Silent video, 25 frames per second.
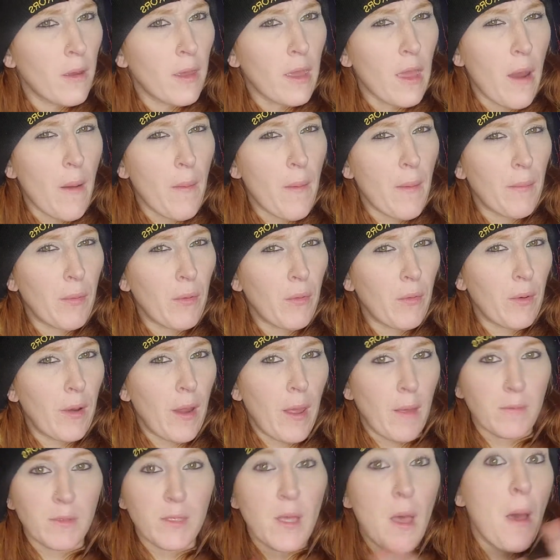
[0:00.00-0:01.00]
Can't remember their
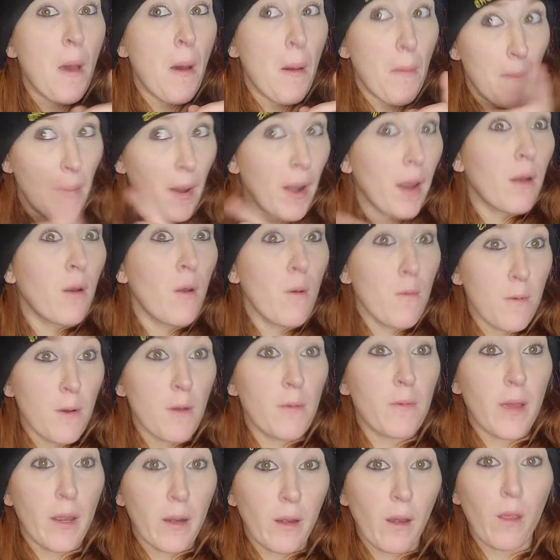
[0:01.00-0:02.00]
names. But I know for
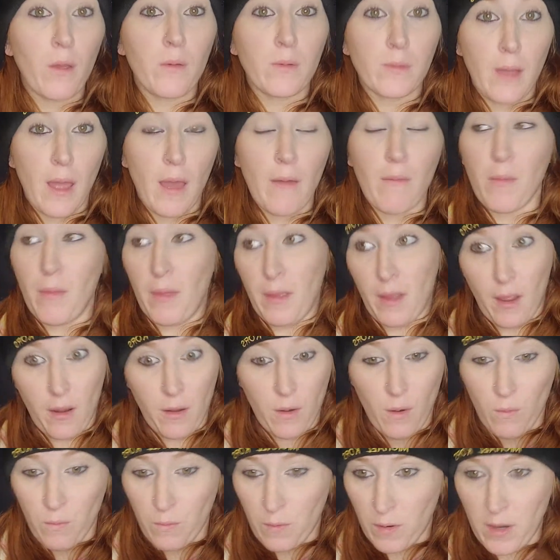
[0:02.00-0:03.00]
a fact I used to have them. Like, I
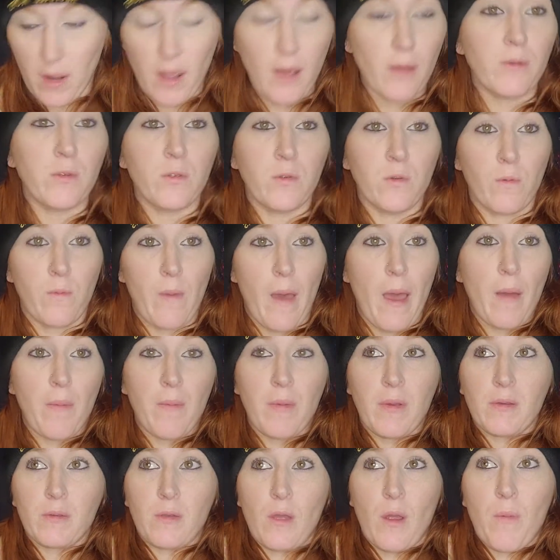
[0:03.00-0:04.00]
know for an absolute fact
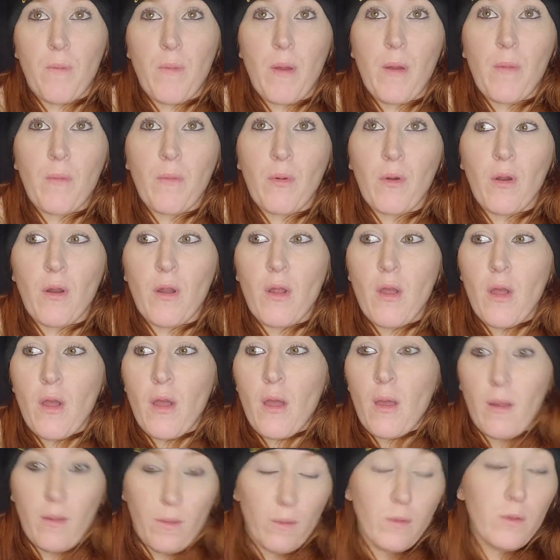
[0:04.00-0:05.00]
because I remember at